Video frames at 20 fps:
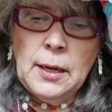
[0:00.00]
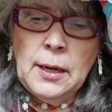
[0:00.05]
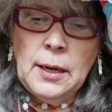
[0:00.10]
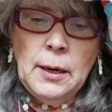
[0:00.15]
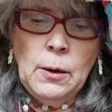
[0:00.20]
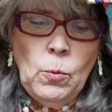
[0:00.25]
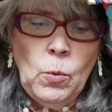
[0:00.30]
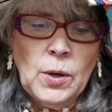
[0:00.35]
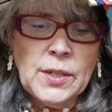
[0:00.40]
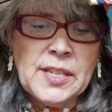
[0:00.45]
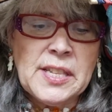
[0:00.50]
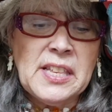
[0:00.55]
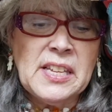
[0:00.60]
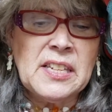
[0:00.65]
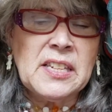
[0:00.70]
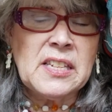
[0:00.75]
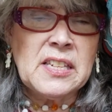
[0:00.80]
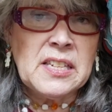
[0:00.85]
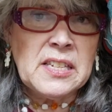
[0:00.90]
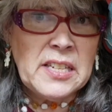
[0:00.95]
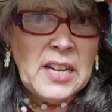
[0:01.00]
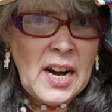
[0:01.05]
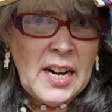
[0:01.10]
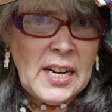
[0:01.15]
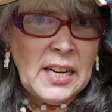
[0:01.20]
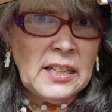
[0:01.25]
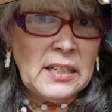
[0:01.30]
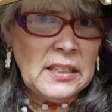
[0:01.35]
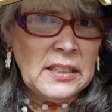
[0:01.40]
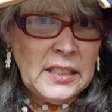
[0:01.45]
It was the
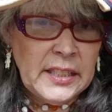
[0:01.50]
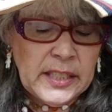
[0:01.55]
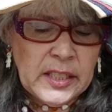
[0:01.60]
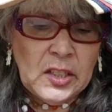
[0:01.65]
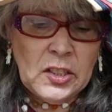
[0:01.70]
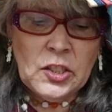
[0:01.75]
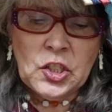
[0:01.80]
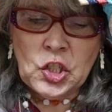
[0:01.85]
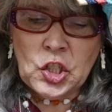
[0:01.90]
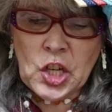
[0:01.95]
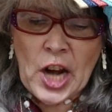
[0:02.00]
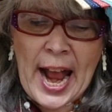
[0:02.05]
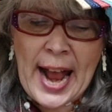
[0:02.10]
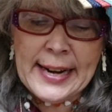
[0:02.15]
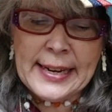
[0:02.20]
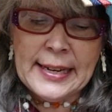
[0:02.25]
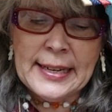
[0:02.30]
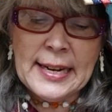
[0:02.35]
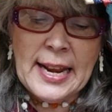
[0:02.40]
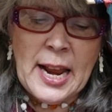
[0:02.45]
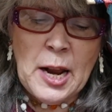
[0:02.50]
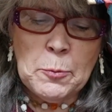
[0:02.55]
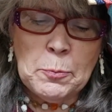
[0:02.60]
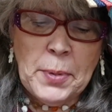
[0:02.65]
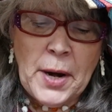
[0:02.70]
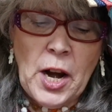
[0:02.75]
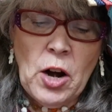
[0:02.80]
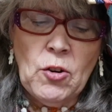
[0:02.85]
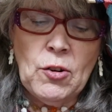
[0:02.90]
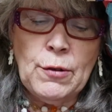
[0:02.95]
second little jacket and
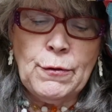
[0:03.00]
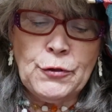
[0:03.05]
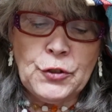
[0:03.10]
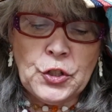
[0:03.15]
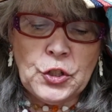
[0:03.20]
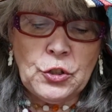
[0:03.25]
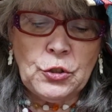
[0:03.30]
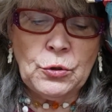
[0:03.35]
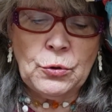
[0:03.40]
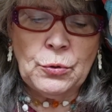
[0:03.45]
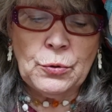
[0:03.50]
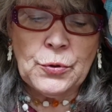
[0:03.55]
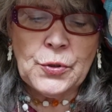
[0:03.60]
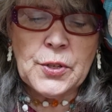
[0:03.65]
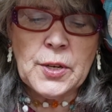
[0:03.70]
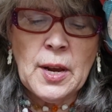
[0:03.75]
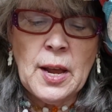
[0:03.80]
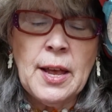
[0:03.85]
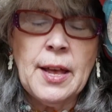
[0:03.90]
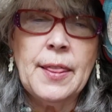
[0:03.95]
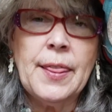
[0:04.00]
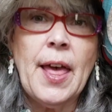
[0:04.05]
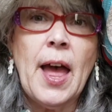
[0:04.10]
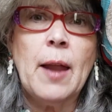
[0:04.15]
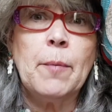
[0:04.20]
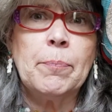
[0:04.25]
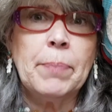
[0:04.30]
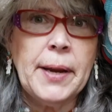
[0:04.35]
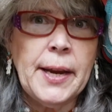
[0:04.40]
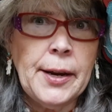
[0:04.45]
pair of shoes
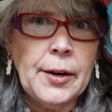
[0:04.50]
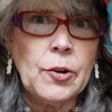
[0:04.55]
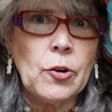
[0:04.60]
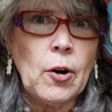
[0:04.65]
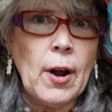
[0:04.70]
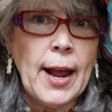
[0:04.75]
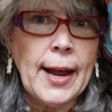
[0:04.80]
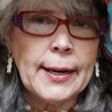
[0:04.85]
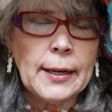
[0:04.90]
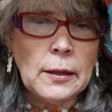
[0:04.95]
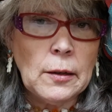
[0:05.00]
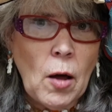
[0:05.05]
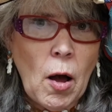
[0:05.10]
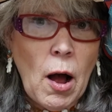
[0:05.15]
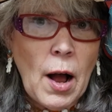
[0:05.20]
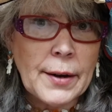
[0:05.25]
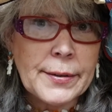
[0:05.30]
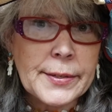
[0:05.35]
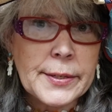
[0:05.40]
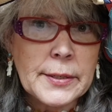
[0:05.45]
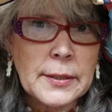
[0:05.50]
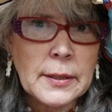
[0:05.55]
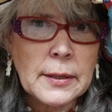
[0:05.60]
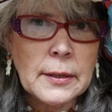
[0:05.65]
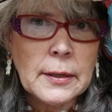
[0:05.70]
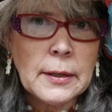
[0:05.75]
that Peter had lost